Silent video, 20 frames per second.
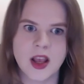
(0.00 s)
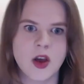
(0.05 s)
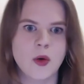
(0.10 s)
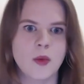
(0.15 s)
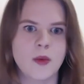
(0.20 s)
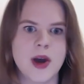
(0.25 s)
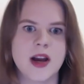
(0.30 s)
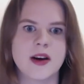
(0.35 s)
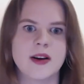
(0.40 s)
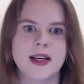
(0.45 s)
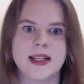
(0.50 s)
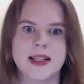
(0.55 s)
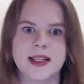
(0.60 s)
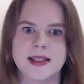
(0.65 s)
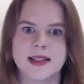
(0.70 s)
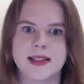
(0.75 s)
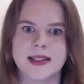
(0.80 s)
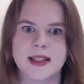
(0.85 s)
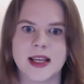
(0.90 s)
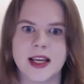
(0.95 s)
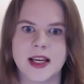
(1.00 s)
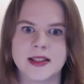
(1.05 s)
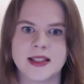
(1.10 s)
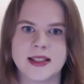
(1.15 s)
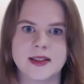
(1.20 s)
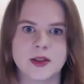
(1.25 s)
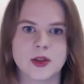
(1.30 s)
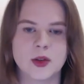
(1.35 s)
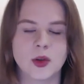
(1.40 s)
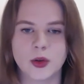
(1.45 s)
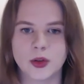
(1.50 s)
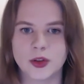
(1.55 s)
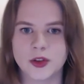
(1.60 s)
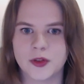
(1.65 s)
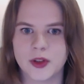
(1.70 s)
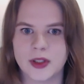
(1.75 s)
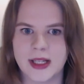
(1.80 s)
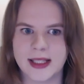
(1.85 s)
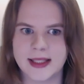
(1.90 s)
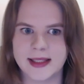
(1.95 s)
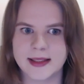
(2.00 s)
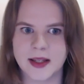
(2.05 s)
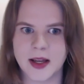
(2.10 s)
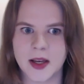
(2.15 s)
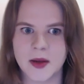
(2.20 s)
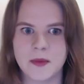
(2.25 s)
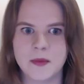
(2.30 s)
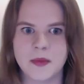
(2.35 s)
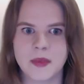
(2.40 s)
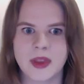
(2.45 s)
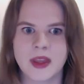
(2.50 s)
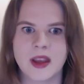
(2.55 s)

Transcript: where it is uh, stored for next time.